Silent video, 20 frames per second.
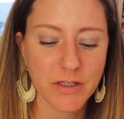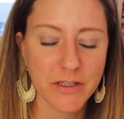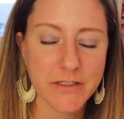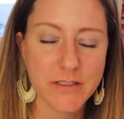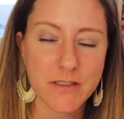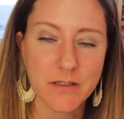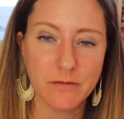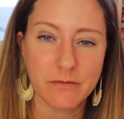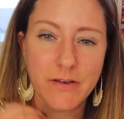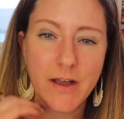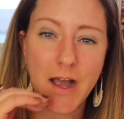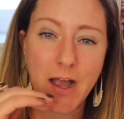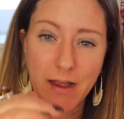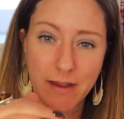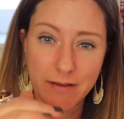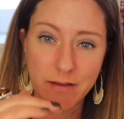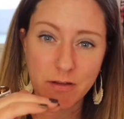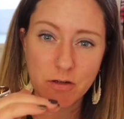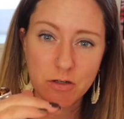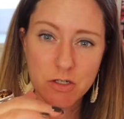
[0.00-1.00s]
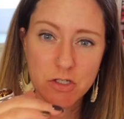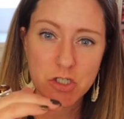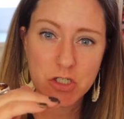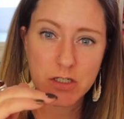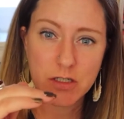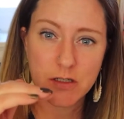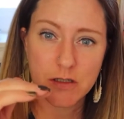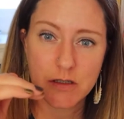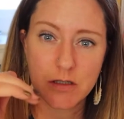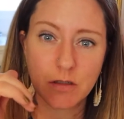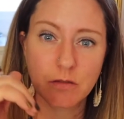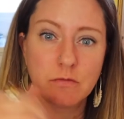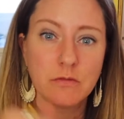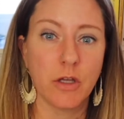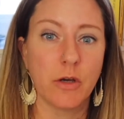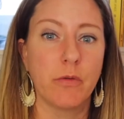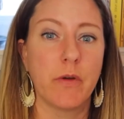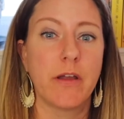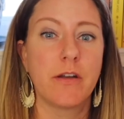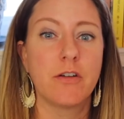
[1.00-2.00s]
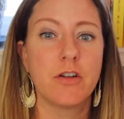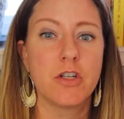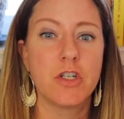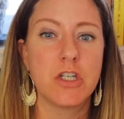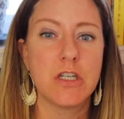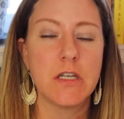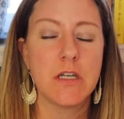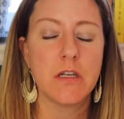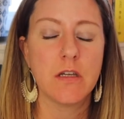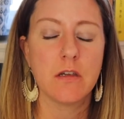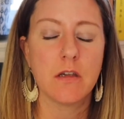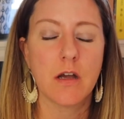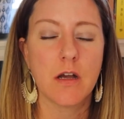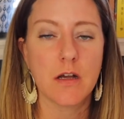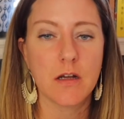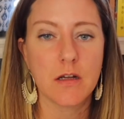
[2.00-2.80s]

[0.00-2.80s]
place of high energy to low energy